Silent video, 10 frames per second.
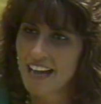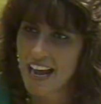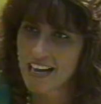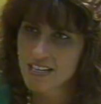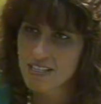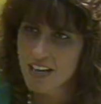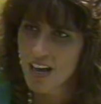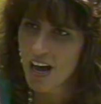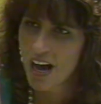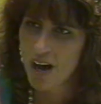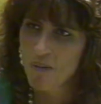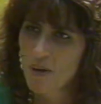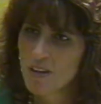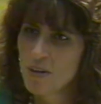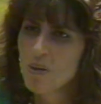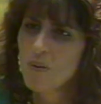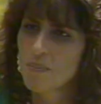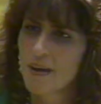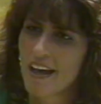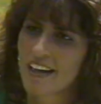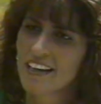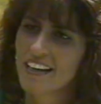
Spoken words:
days when you were big.